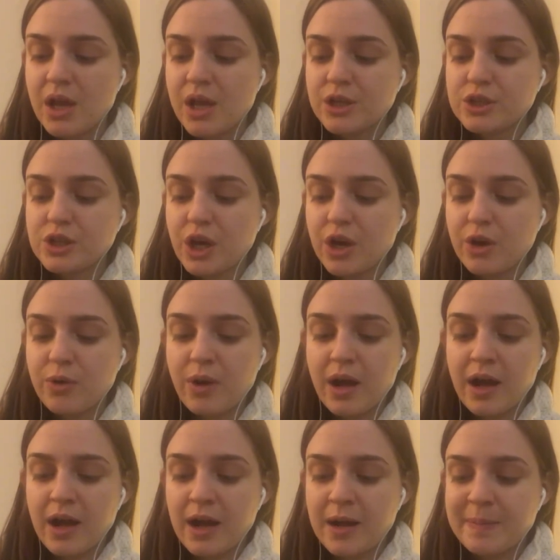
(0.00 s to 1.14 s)
So,
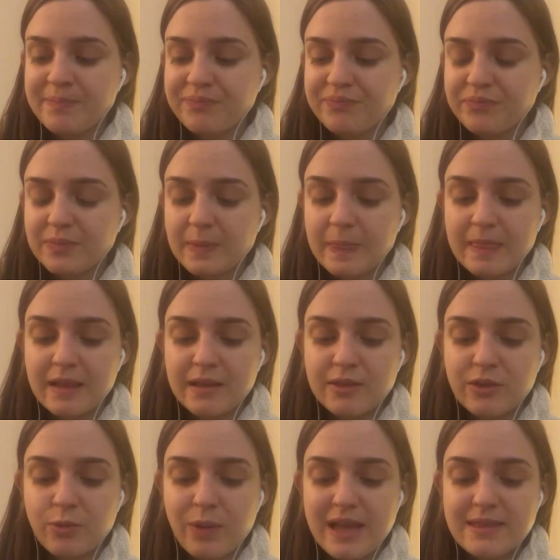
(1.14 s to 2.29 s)
um,
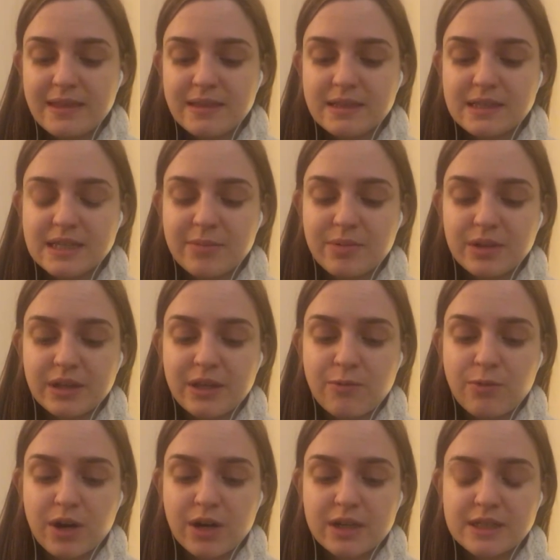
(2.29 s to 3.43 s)
the way that this typically
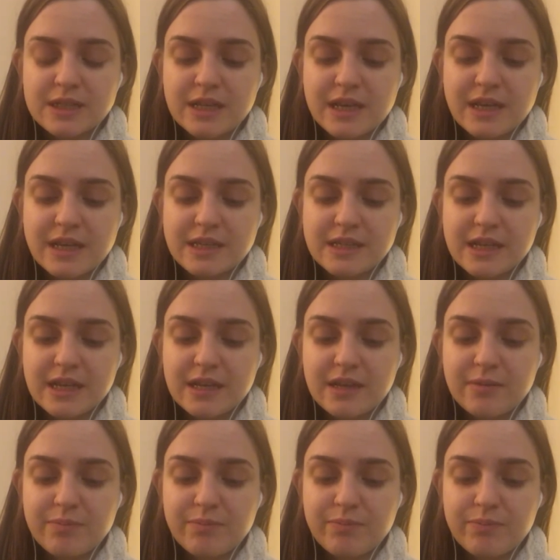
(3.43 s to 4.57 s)
works is
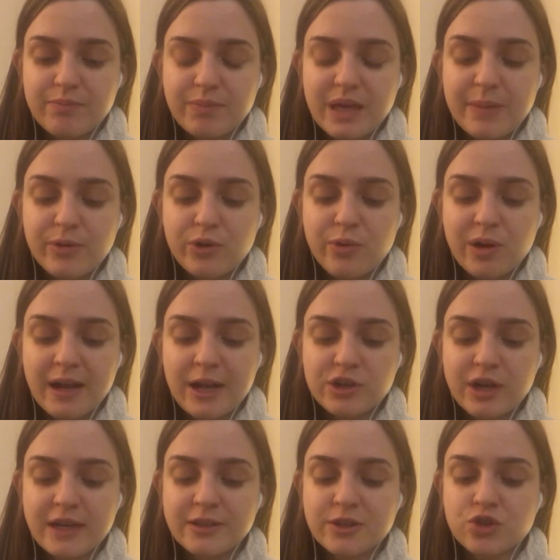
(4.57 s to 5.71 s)
people who are not
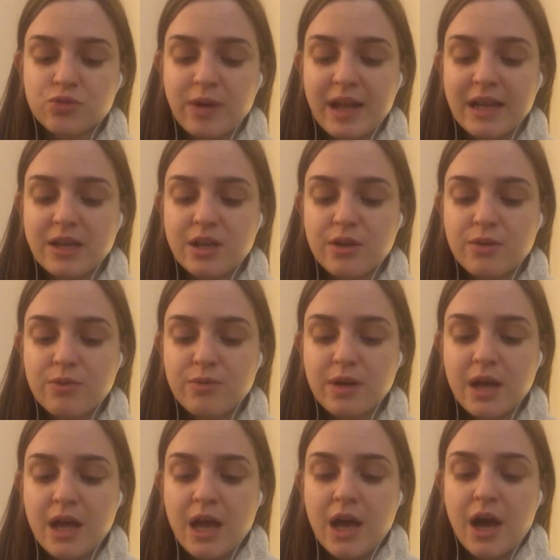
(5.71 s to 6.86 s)
trying to drain you
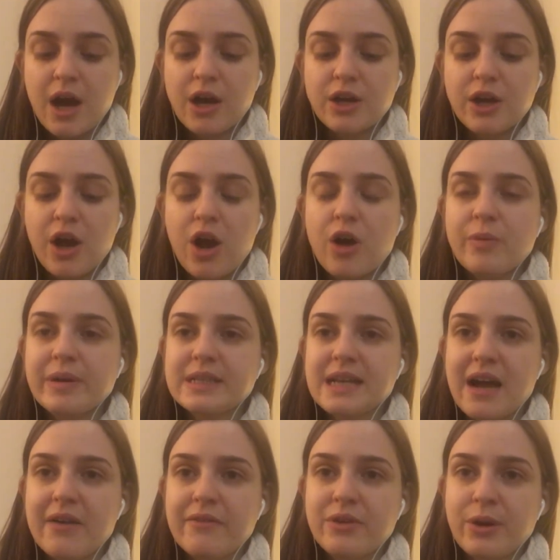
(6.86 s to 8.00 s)
always
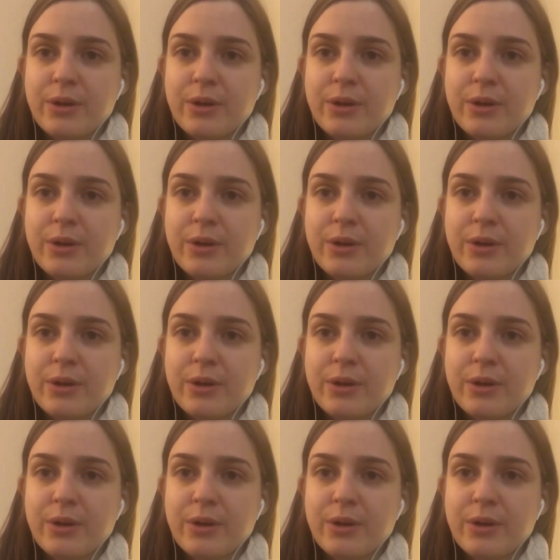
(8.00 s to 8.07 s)
have you know